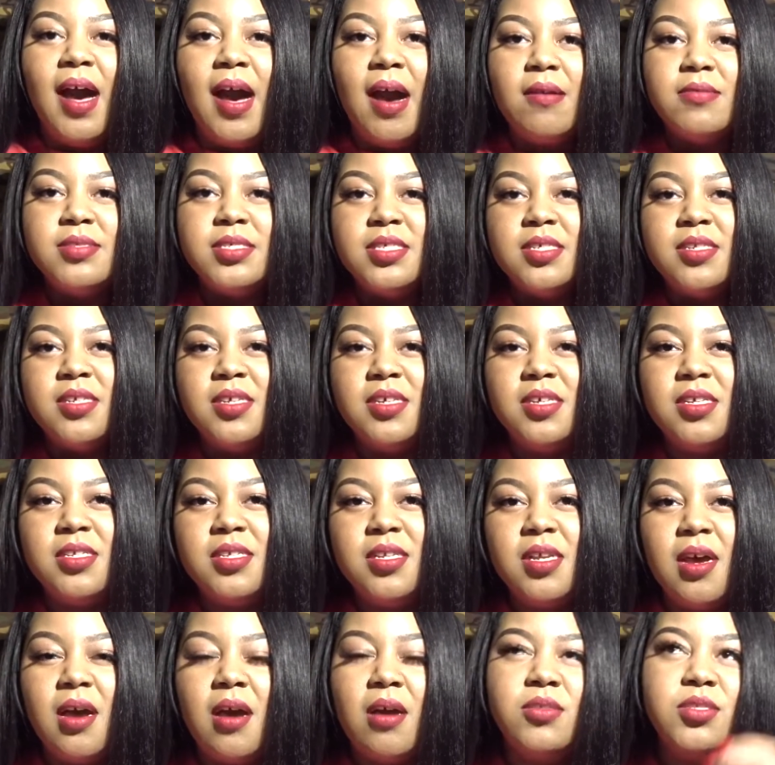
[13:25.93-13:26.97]

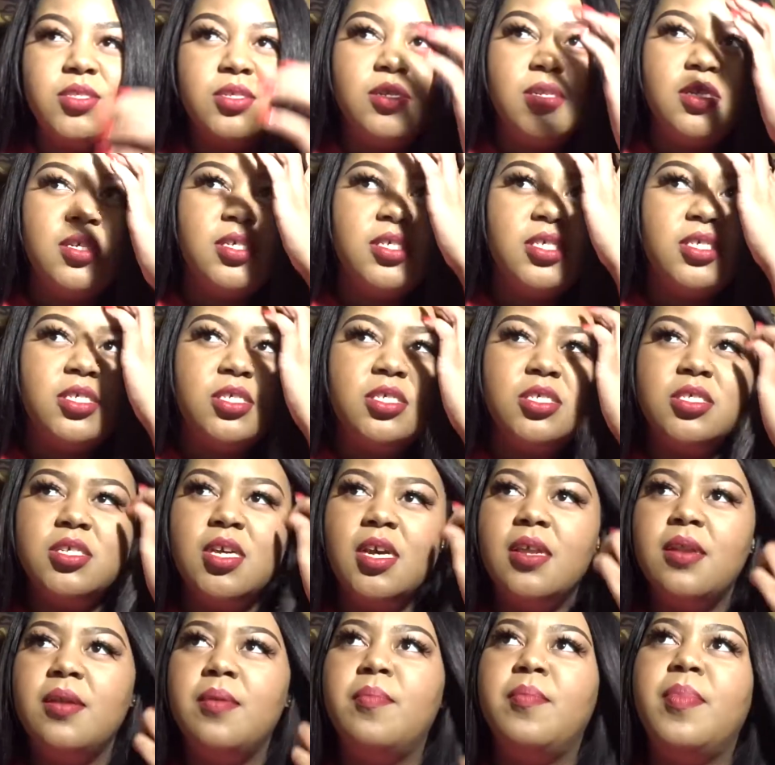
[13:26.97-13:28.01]
alternate
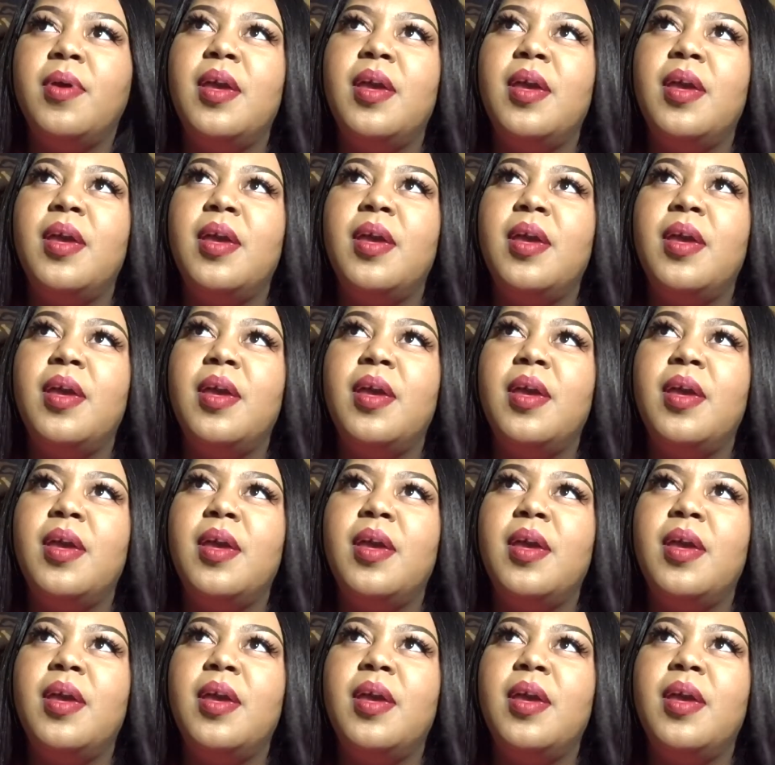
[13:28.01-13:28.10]
shattered